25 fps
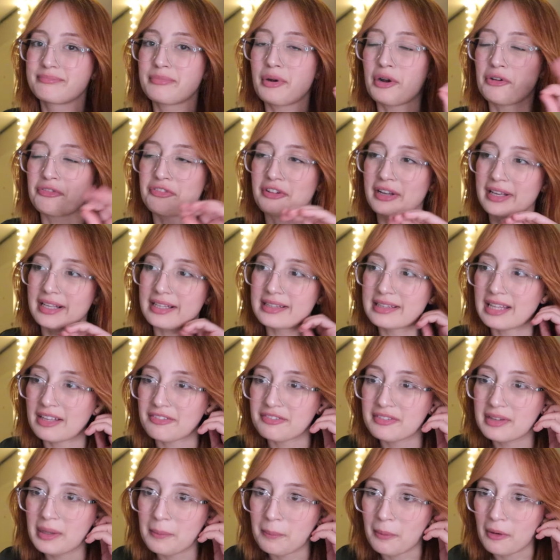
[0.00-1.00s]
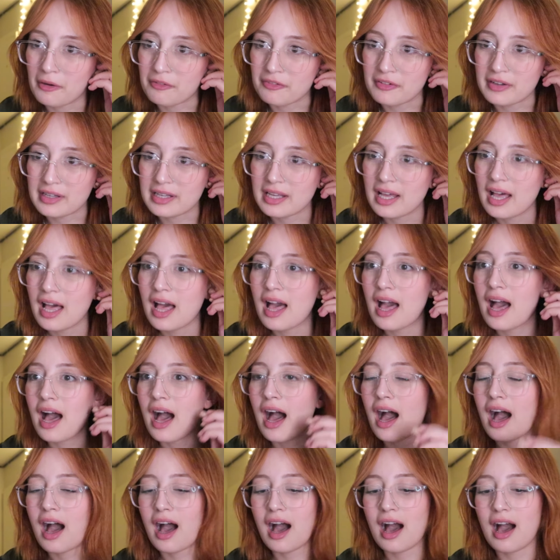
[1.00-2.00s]
perfect definitely perfect
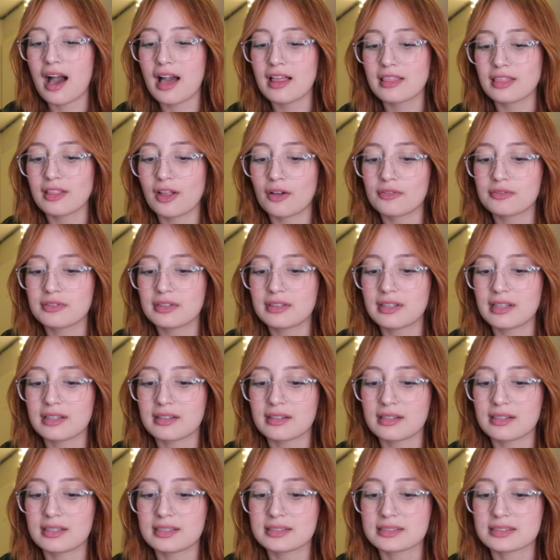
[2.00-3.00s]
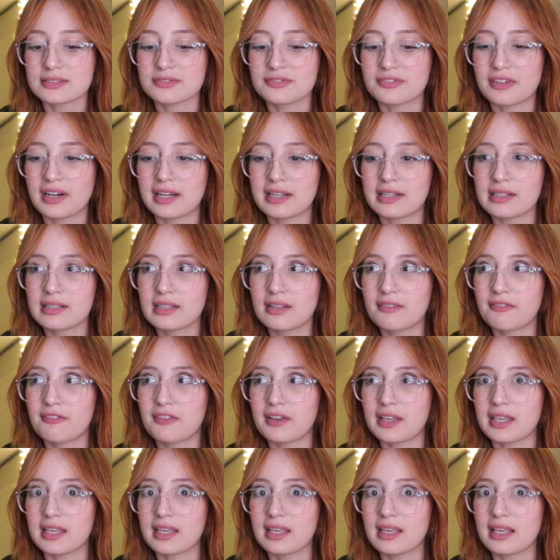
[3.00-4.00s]
i love the details finally
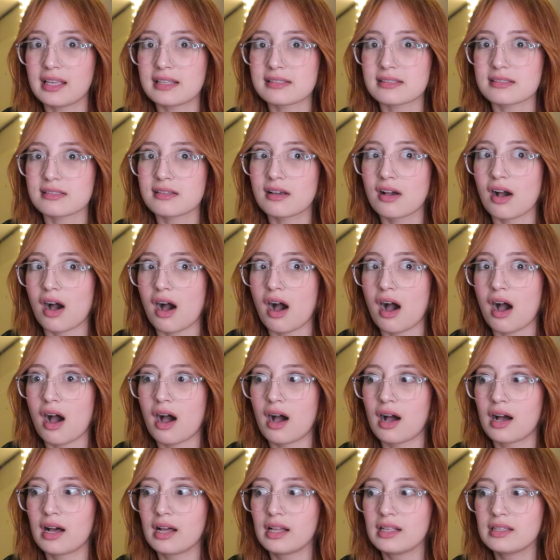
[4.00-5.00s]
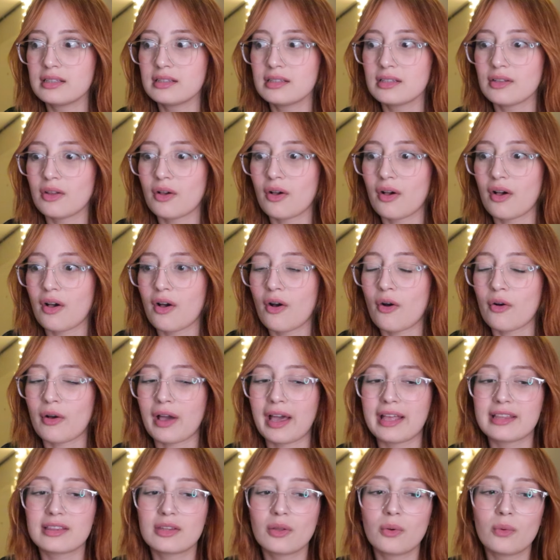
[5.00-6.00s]
vicky is gone
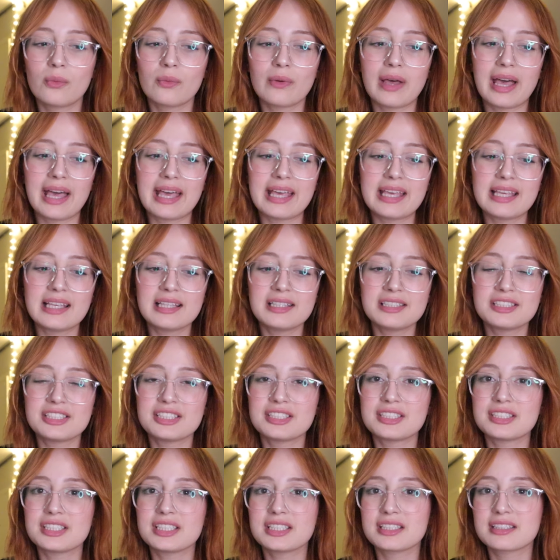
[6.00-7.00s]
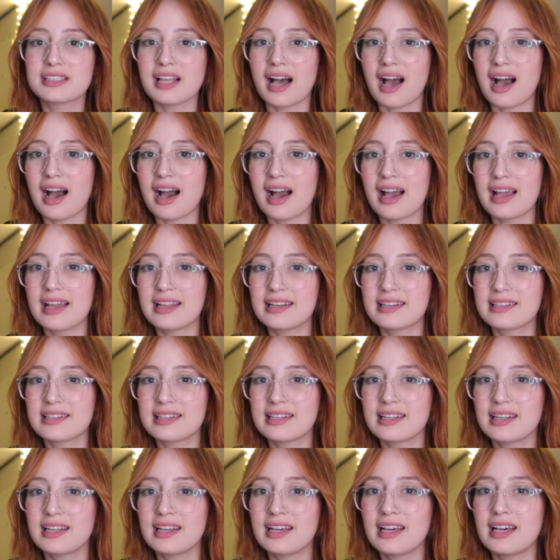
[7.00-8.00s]
okay the way she died
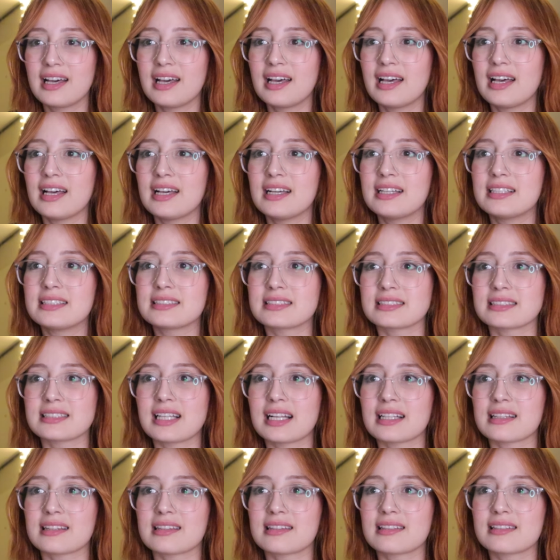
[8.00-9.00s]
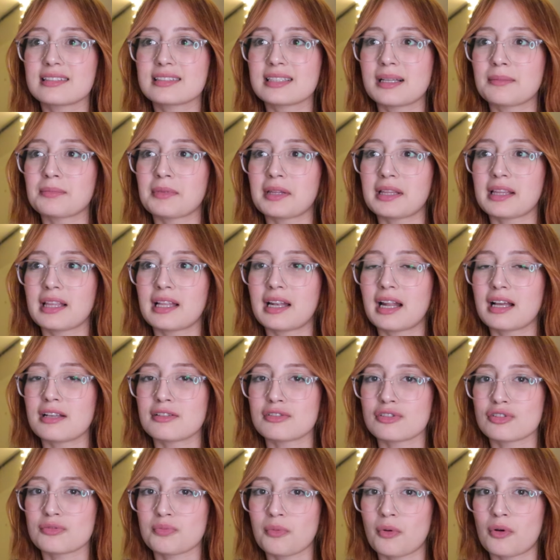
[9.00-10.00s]
is not something that i
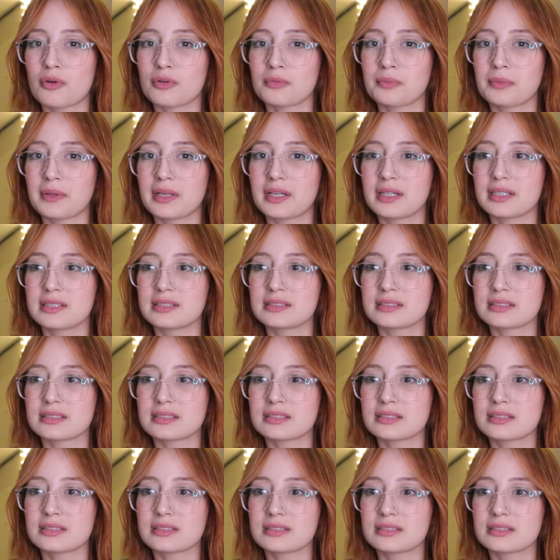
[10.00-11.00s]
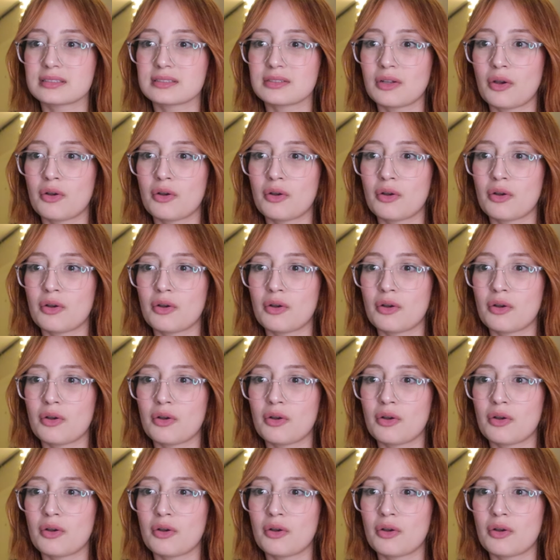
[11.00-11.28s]
sport because